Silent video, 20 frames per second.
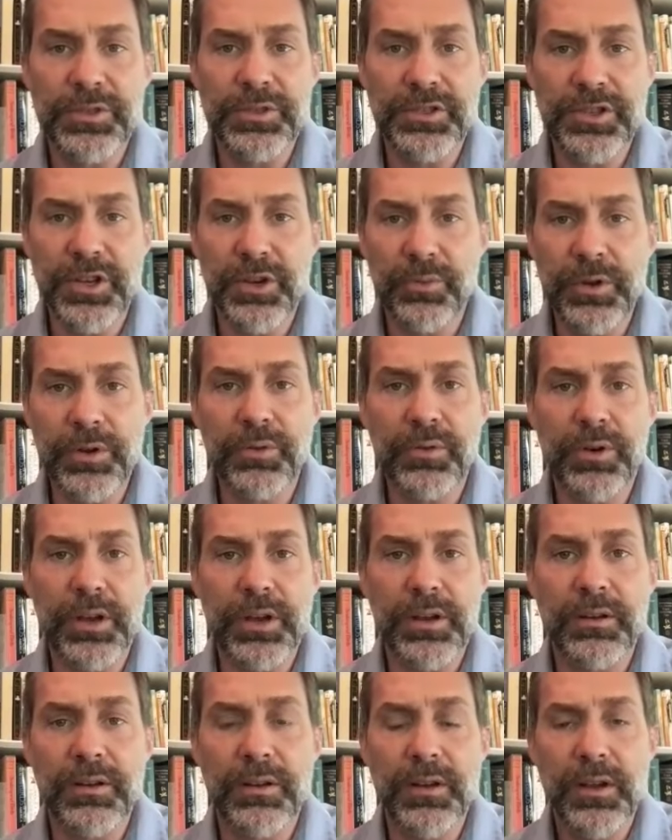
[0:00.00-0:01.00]
and so we were
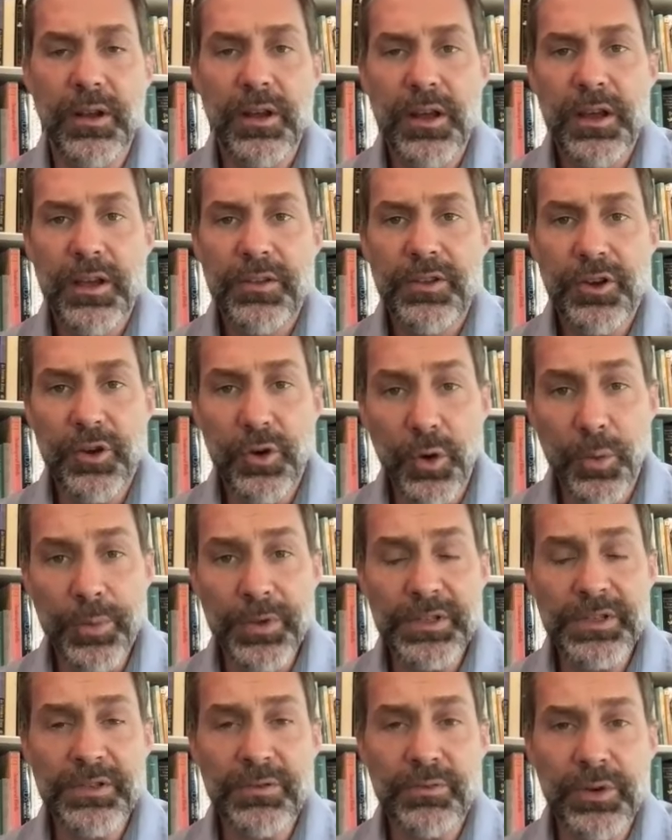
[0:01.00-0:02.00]
in the
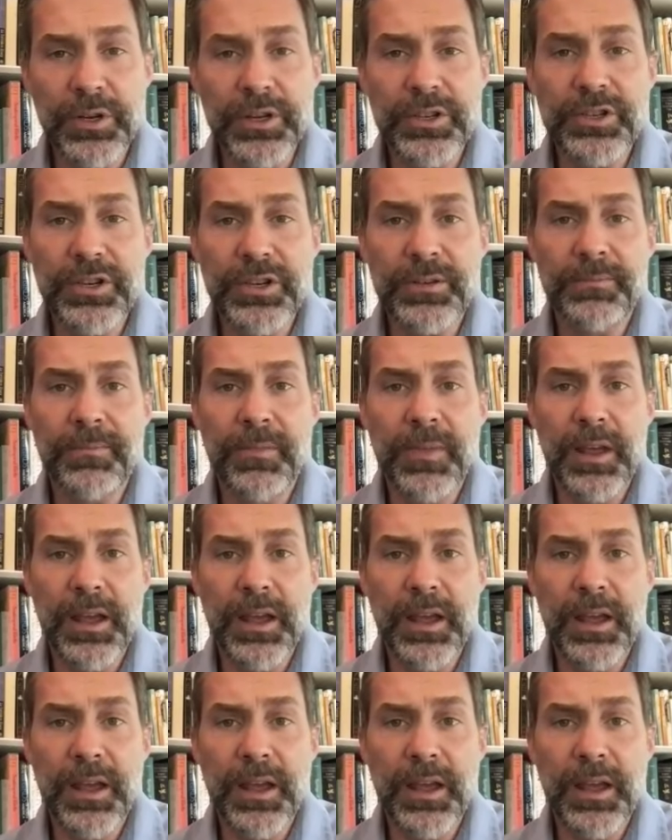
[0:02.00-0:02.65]
Corpus region.